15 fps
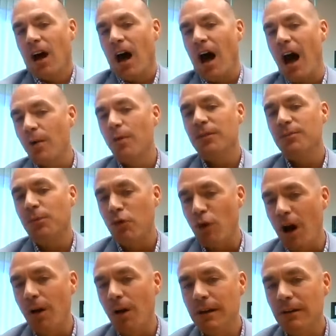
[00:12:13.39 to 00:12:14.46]
I would
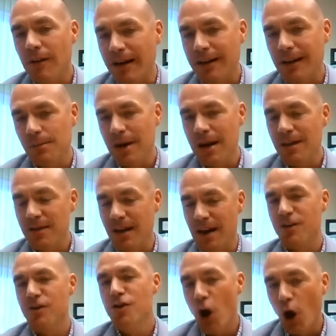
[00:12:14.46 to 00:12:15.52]
probably recommend that
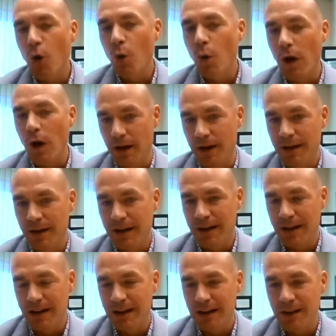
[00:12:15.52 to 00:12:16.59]
no one
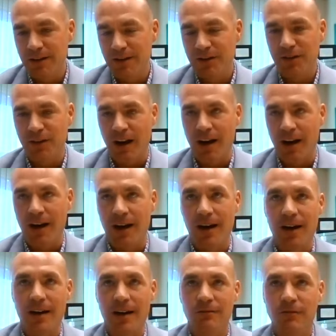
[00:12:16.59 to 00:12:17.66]
is
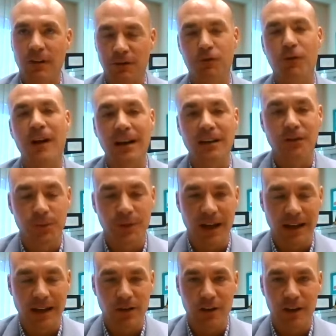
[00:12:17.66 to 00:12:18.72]
uh, refrained from
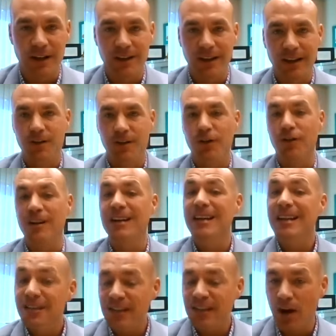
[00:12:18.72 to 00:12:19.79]
taking creatine. There
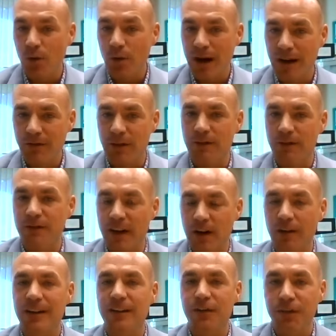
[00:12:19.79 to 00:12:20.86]
is, however,
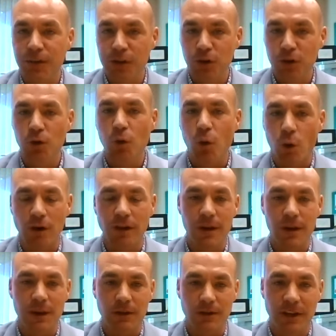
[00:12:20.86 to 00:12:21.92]
very few or
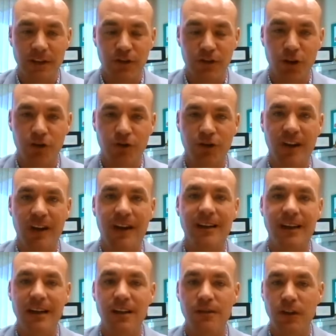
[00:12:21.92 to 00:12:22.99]
limited research in
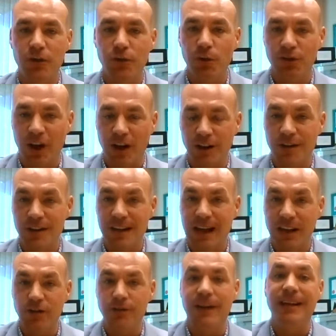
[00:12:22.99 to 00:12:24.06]
individuals under the
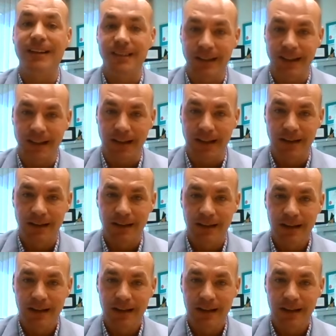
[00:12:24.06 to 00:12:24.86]
age of eighteen.